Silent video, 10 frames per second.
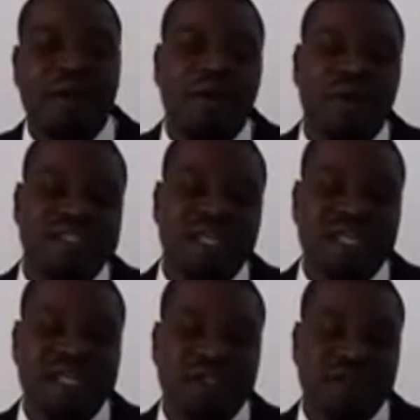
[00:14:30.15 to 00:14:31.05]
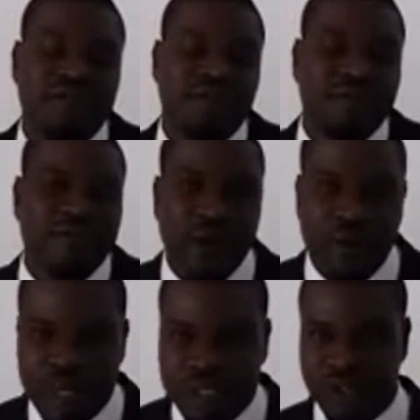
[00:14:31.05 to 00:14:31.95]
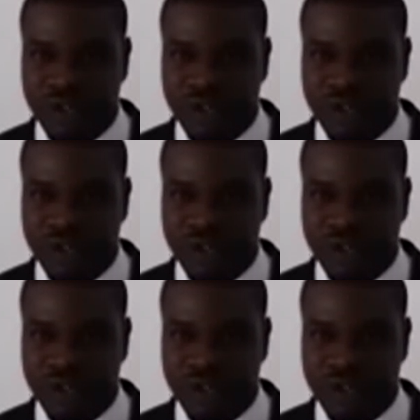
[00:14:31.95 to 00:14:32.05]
or Western nations for environments